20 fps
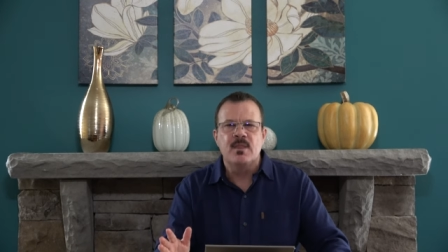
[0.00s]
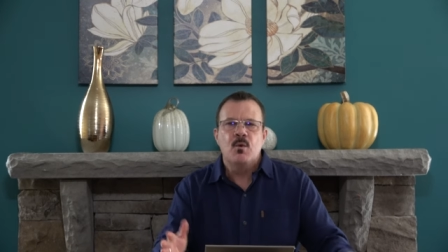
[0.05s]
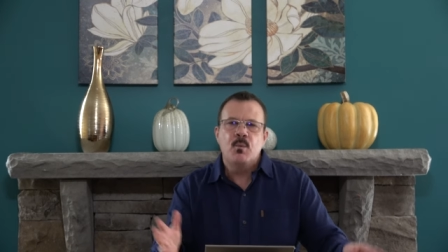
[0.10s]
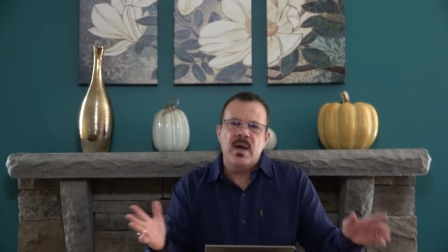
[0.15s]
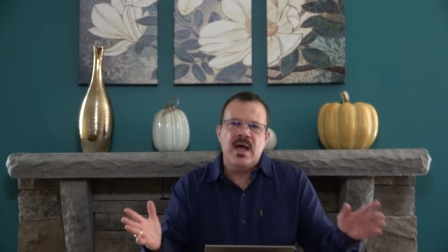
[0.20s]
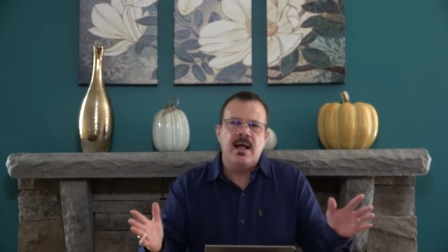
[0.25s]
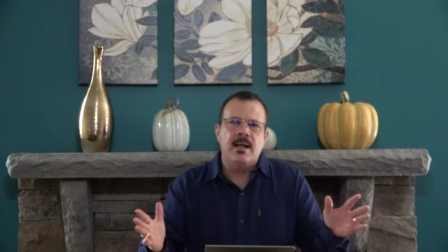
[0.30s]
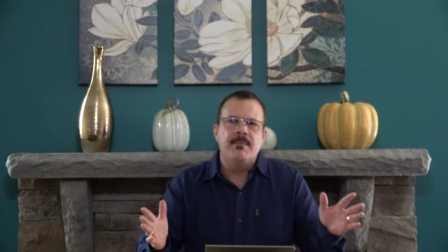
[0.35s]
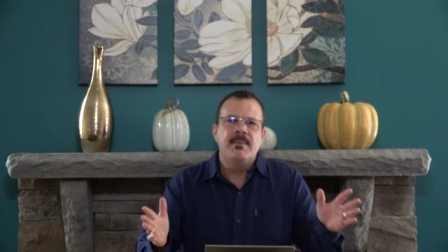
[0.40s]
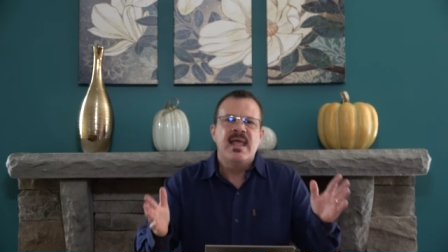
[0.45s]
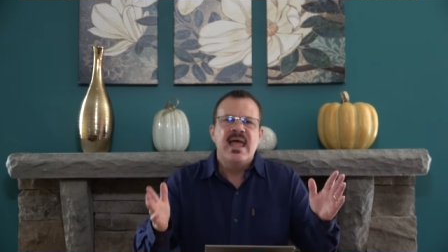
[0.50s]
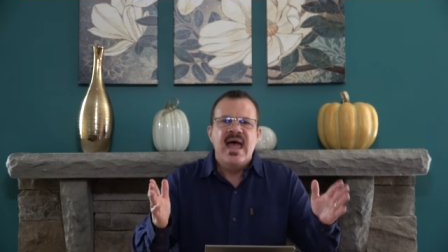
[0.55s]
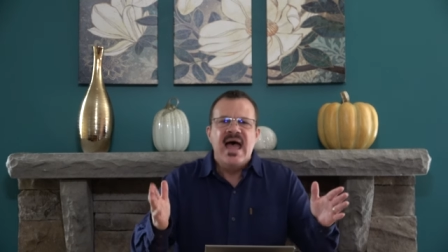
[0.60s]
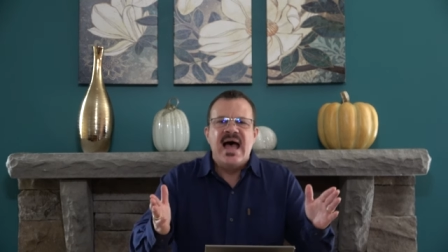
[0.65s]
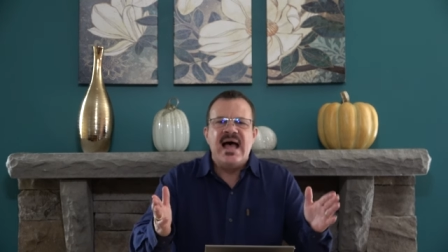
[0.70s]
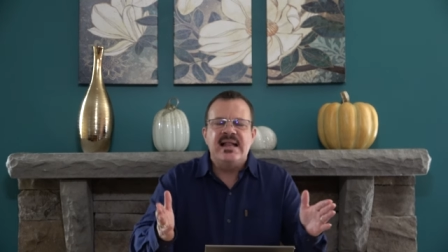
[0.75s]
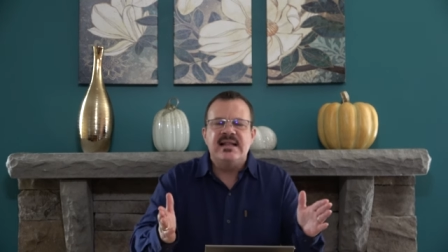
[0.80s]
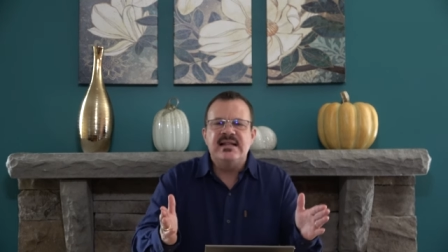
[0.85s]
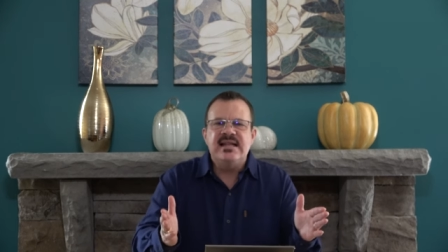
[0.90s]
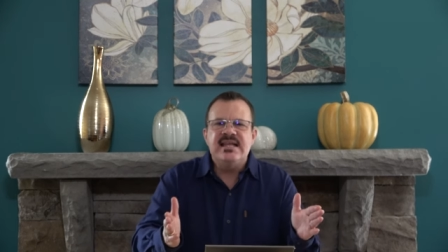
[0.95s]
Well,
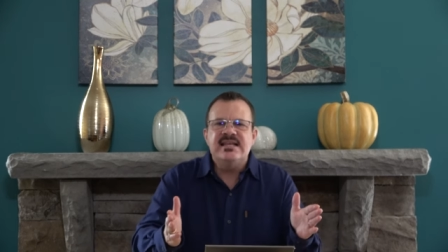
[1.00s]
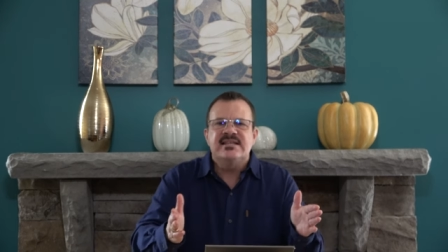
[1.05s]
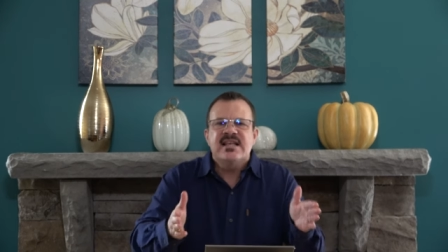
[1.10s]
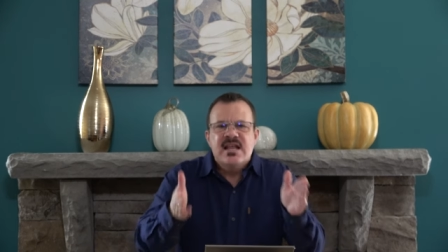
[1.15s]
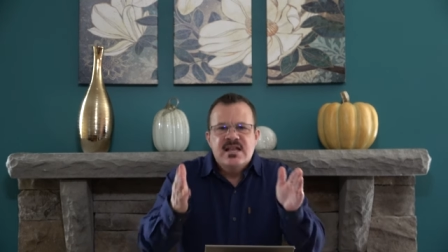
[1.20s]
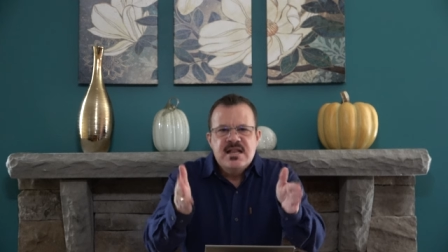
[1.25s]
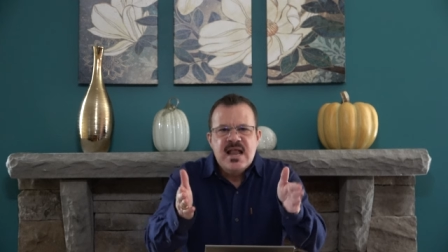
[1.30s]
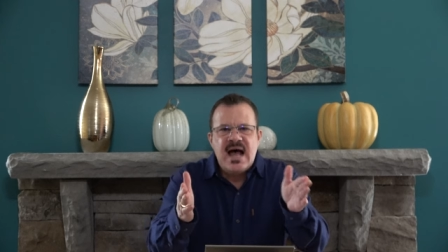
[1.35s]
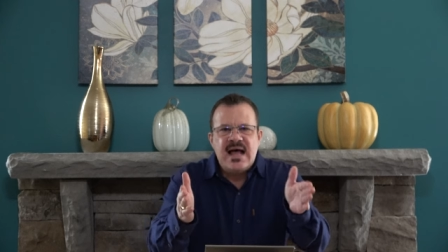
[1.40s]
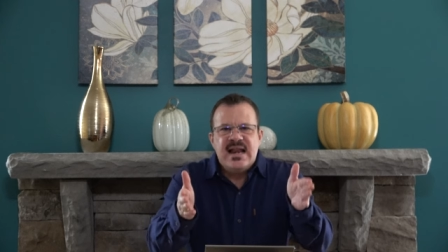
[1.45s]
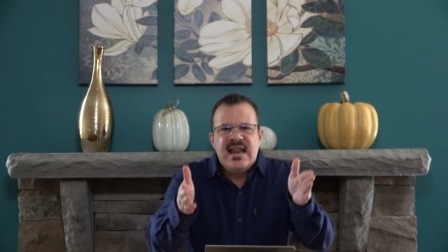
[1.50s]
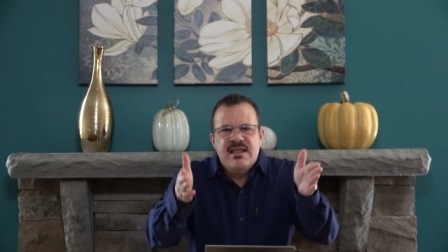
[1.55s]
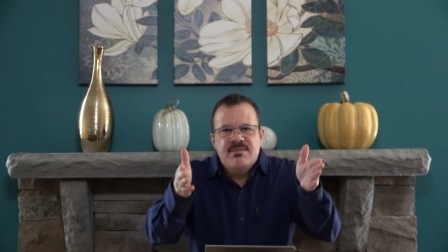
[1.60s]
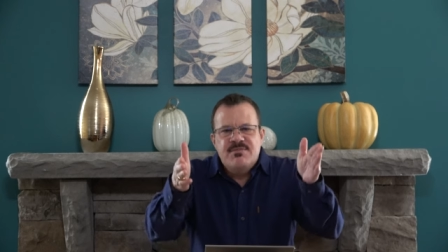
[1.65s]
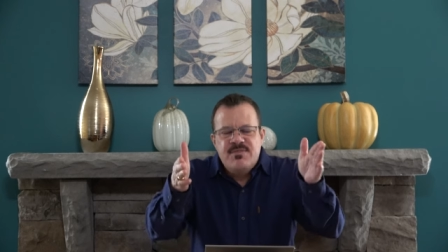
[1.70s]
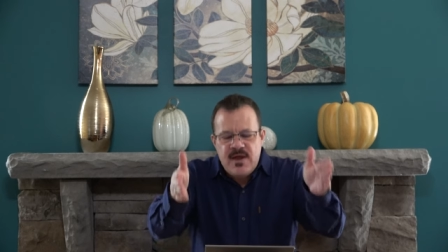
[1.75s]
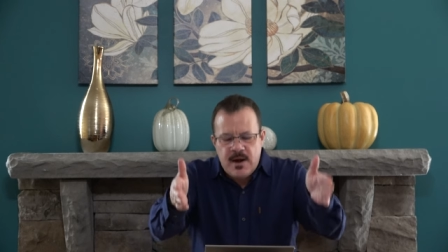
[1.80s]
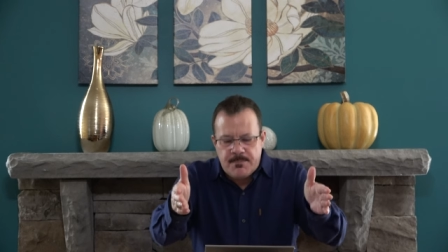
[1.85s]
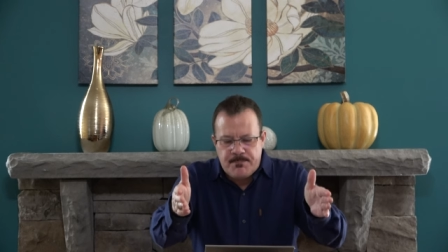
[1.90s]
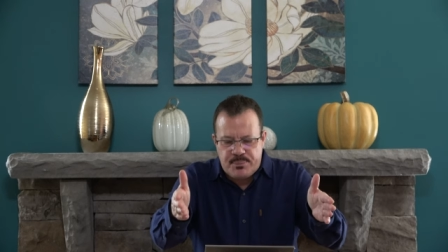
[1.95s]
at least not
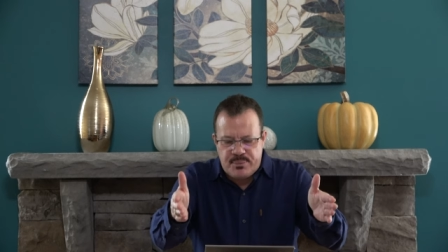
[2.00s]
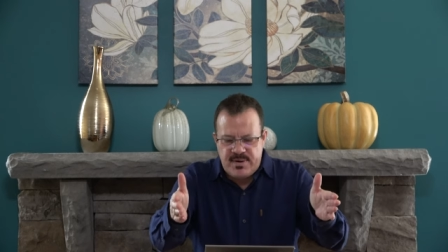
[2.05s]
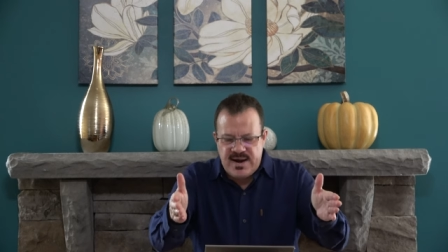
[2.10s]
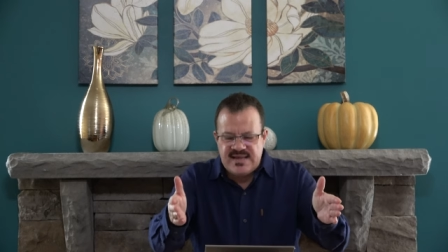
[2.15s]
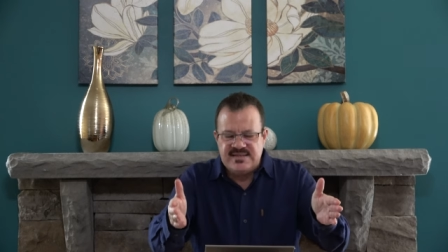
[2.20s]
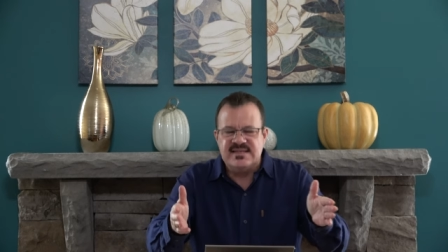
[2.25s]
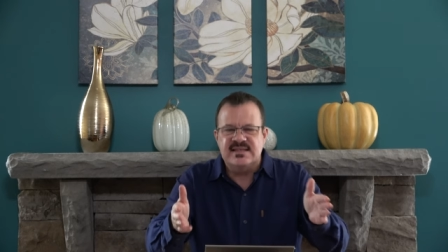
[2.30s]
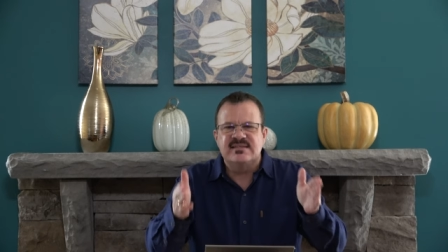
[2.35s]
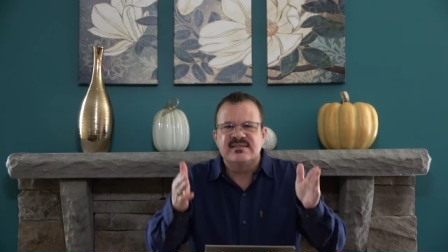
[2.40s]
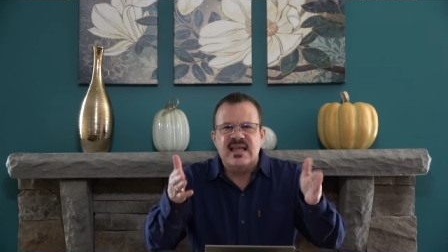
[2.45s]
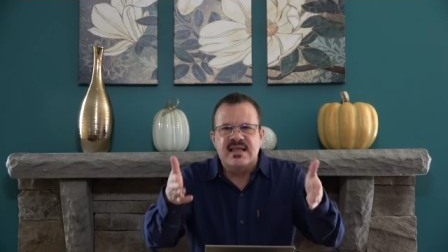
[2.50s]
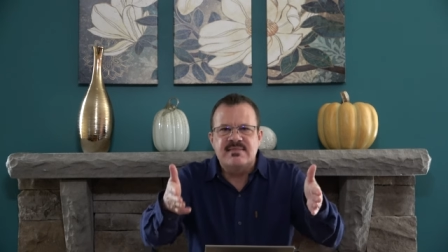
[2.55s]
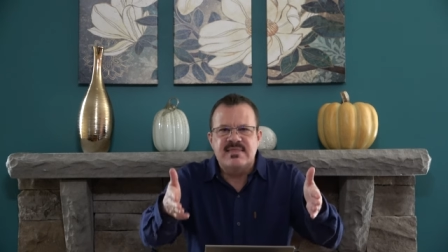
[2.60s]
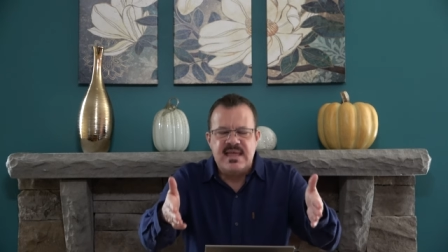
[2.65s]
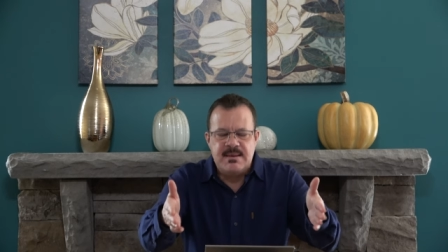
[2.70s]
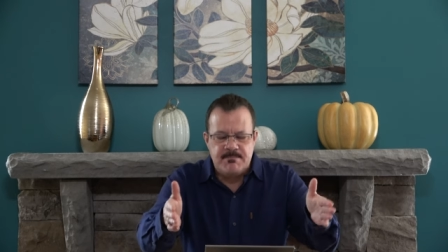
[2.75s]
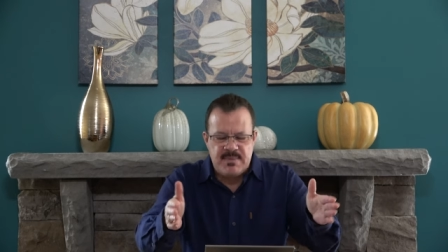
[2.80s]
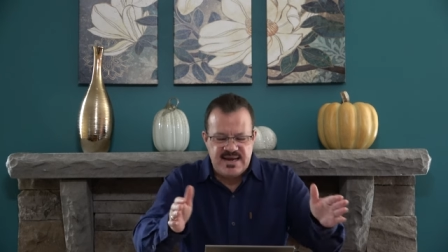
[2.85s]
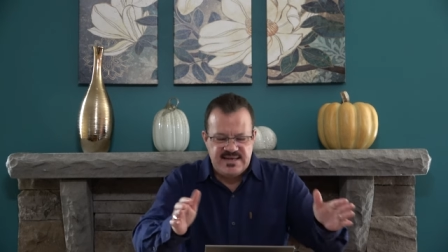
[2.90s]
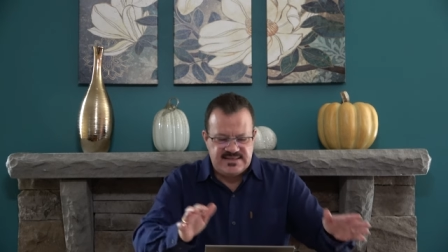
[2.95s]
in their presence that
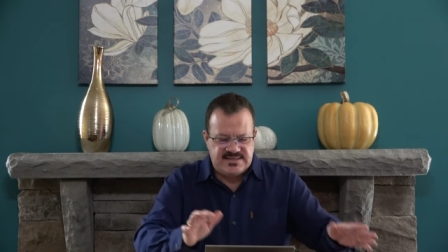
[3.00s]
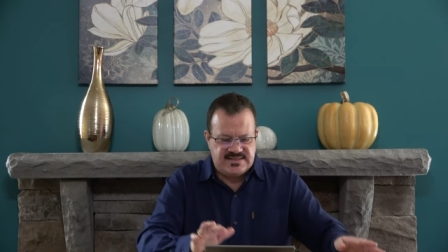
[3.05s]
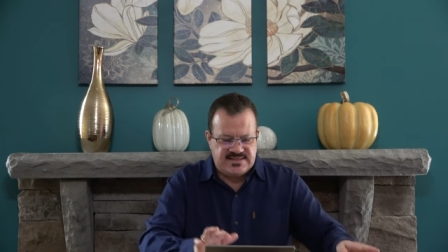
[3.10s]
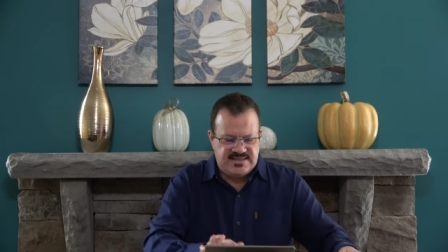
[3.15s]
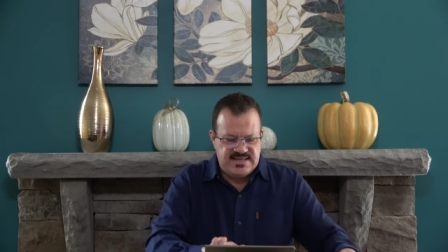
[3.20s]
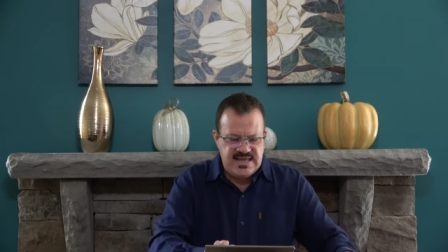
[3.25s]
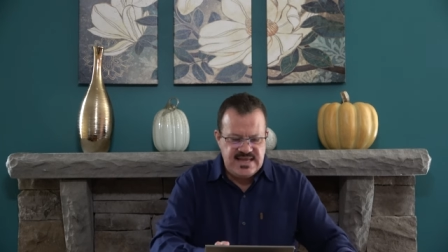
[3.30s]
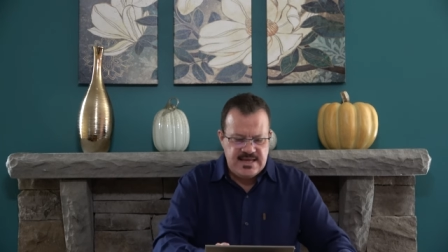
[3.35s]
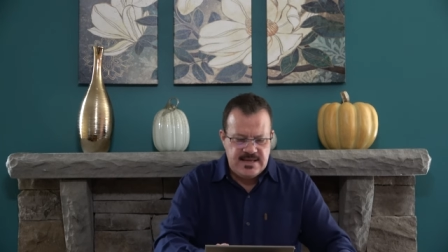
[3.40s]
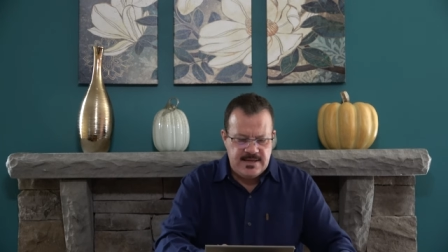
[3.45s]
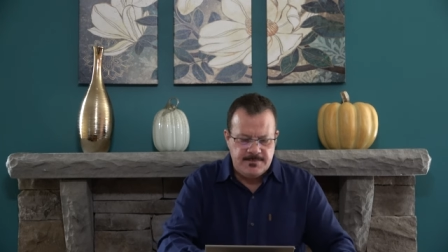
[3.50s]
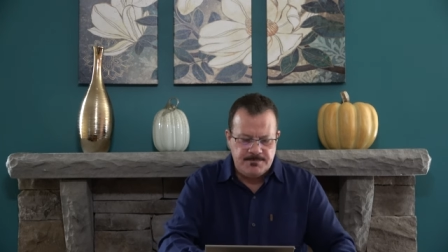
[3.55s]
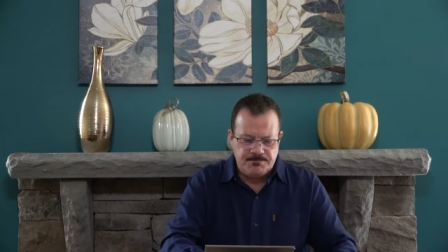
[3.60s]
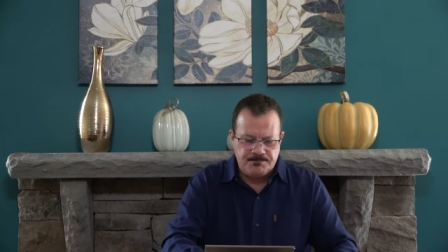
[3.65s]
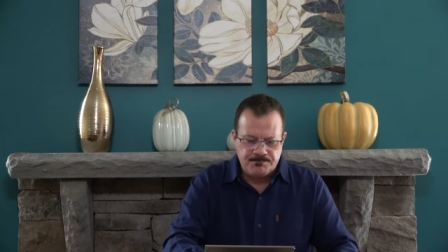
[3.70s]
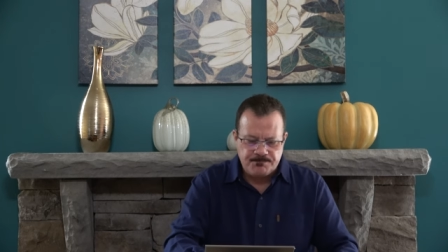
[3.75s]
they might see.